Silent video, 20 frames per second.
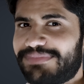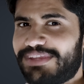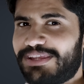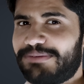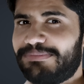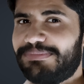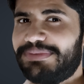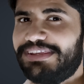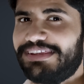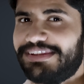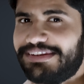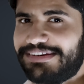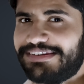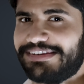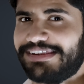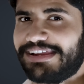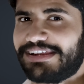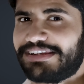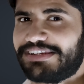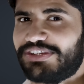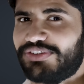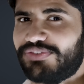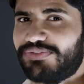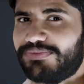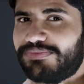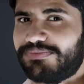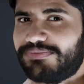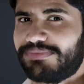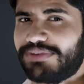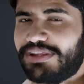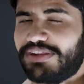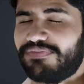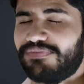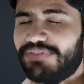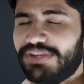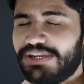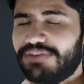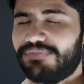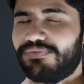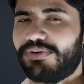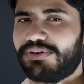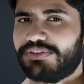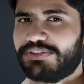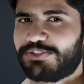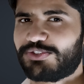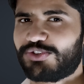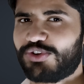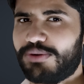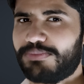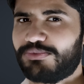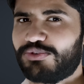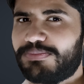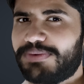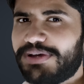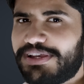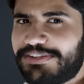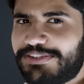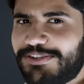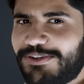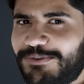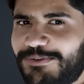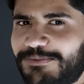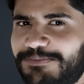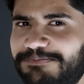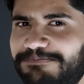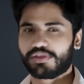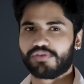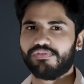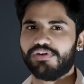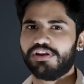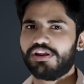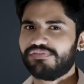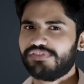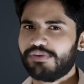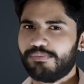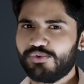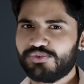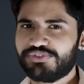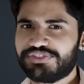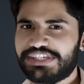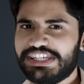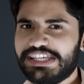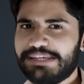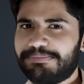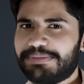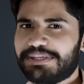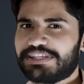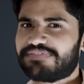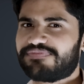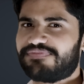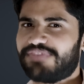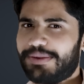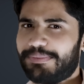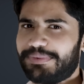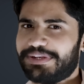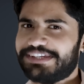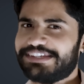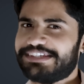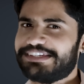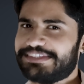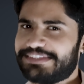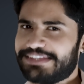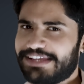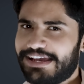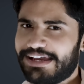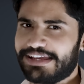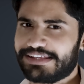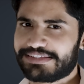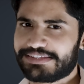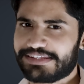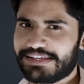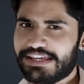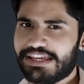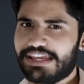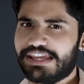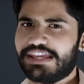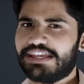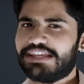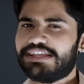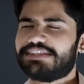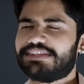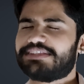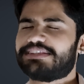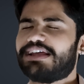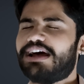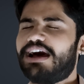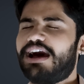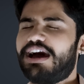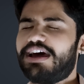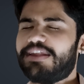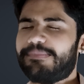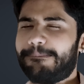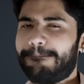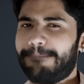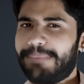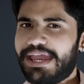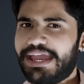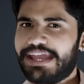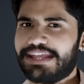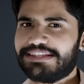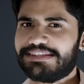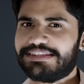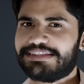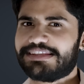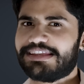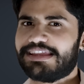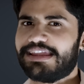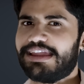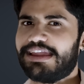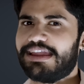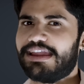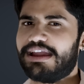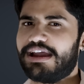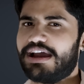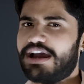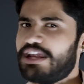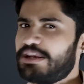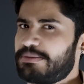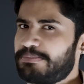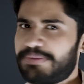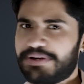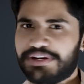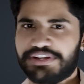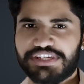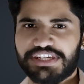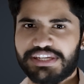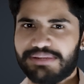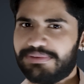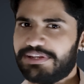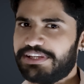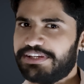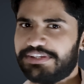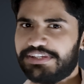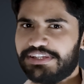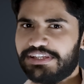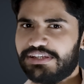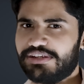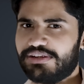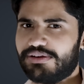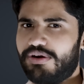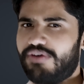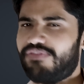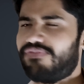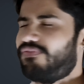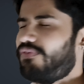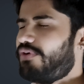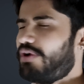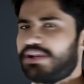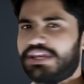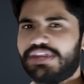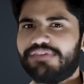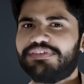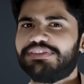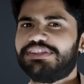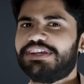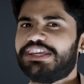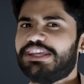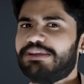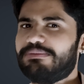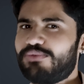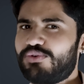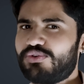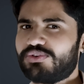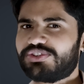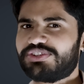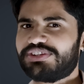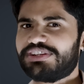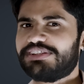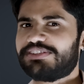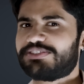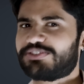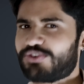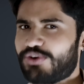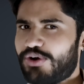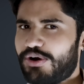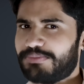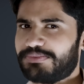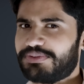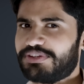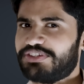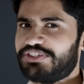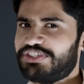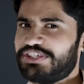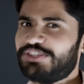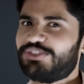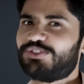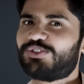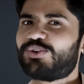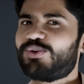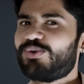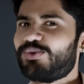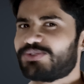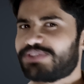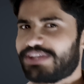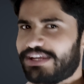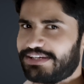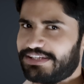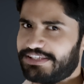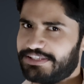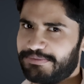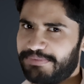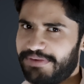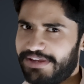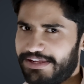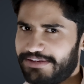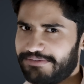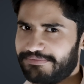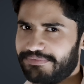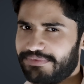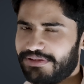and be unreactive and wait for the storm to pass out. One of the most deepest feminine desires is her man's unperturbability of whatever the emotional storms she throws at his man.